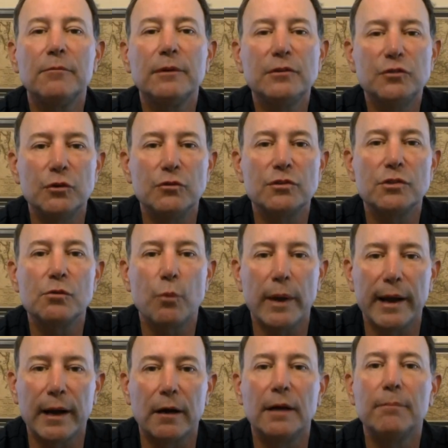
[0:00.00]
reduced the
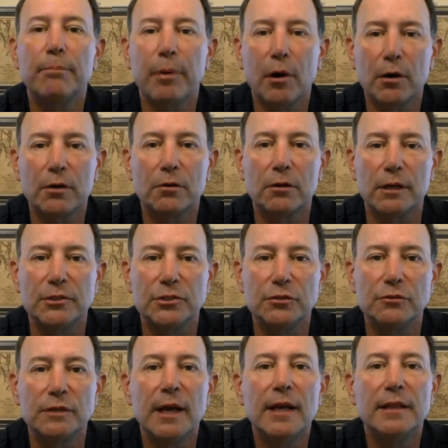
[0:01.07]
wear and particle
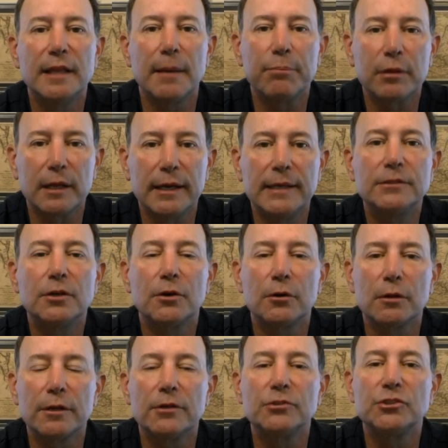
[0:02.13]
issues that plagued
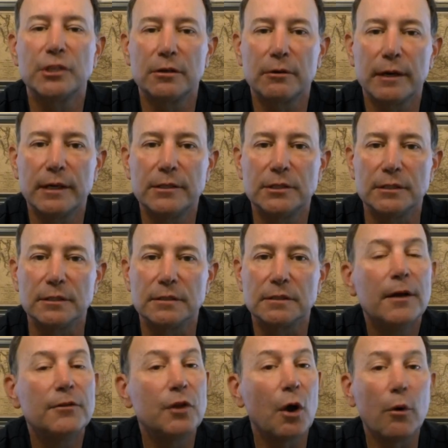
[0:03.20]
earlier generations.
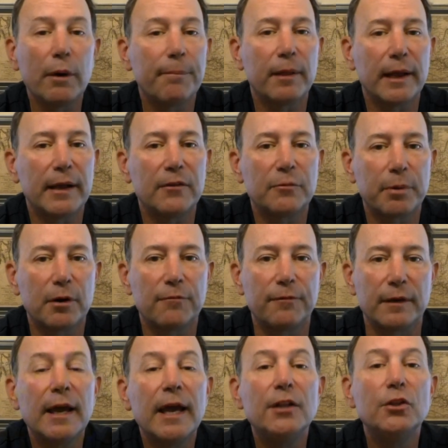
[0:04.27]
No implant is
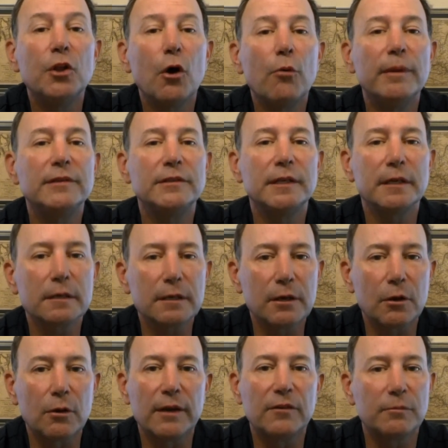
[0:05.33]
perfect and no
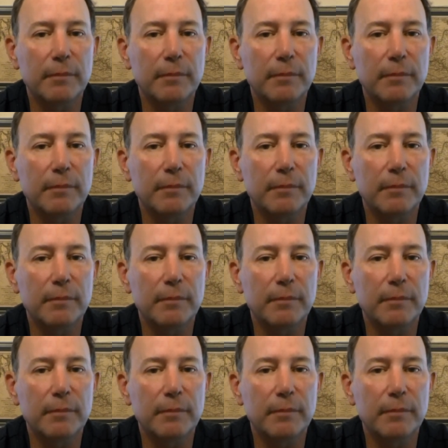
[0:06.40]
material is